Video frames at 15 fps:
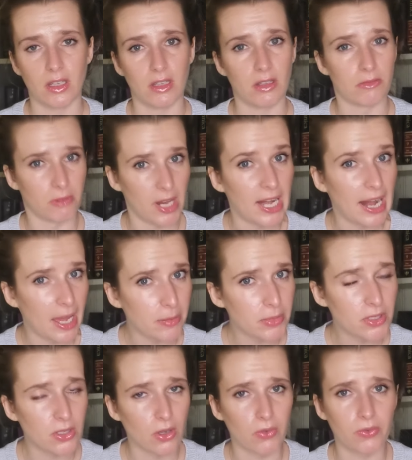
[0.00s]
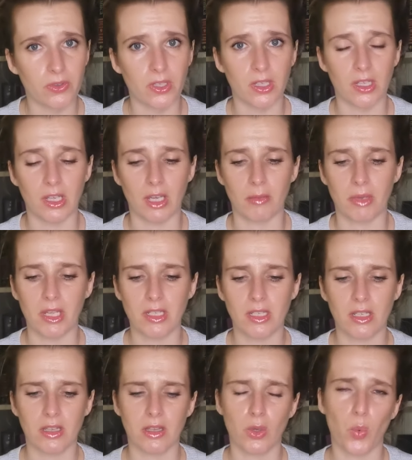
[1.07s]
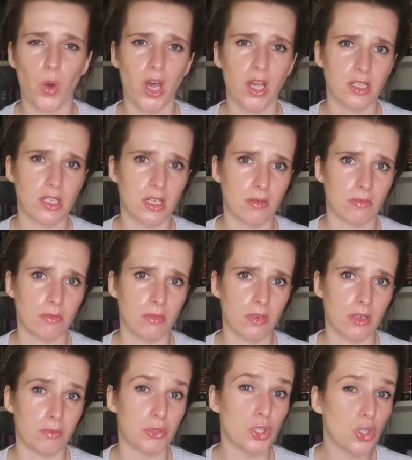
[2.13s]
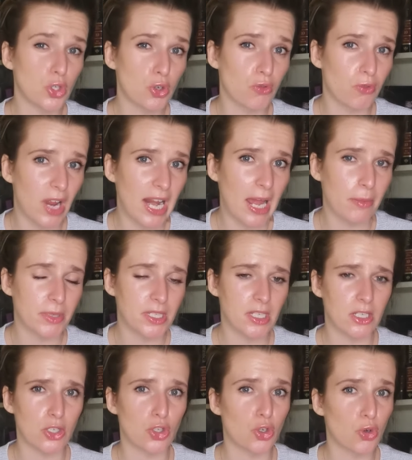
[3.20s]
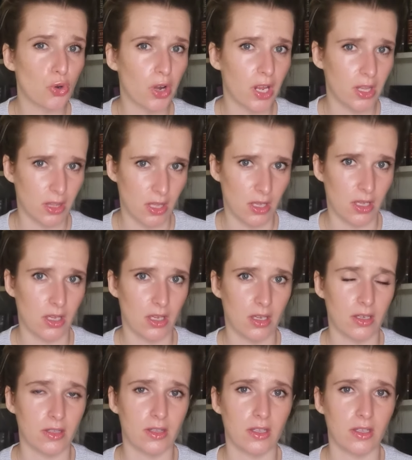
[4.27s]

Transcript: a relapse of the MS, and there some pseudo relapses during the,